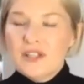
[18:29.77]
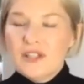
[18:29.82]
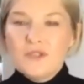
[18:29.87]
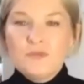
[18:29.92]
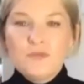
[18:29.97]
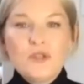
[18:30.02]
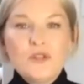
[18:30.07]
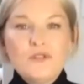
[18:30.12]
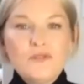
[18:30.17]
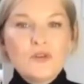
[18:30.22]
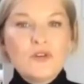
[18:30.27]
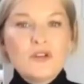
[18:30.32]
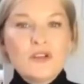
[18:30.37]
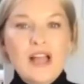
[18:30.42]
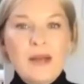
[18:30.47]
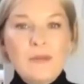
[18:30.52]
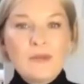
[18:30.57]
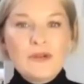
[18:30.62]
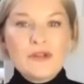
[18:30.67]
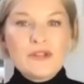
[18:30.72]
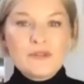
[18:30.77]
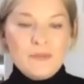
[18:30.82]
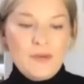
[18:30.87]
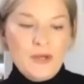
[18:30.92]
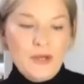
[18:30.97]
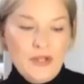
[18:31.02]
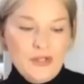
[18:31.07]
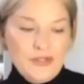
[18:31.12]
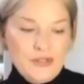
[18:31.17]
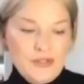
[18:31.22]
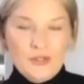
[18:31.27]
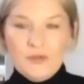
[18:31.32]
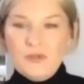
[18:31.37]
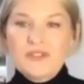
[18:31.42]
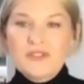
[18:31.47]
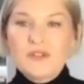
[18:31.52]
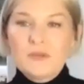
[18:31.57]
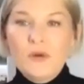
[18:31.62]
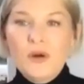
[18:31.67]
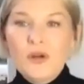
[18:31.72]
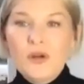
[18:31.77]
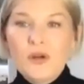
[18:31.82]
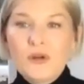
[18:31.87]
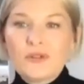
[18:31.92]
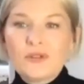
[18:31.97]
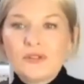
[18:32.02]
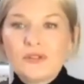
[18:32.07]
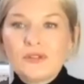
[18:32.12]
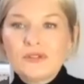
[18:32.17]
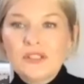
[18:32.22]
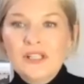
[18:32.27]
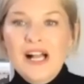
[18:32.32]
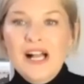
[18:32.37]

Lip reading: this beautiful, glamorous person who is the model,